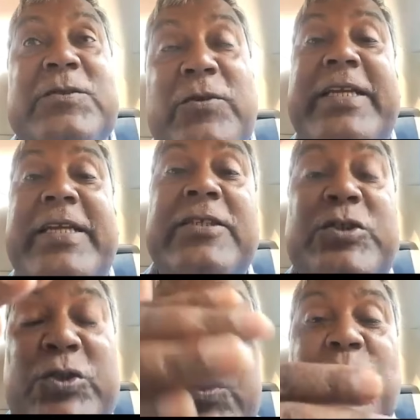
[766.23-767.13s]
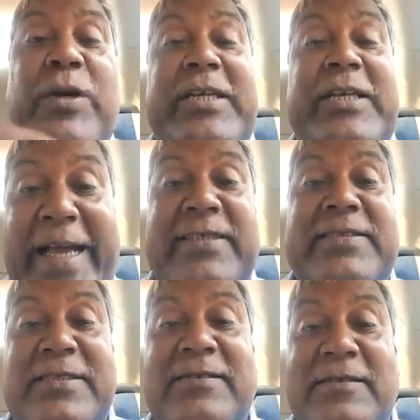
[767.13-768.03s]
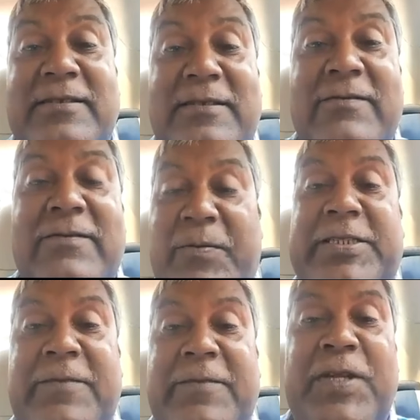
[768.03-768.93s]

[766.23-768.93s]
so that he can choose what he likes for passion.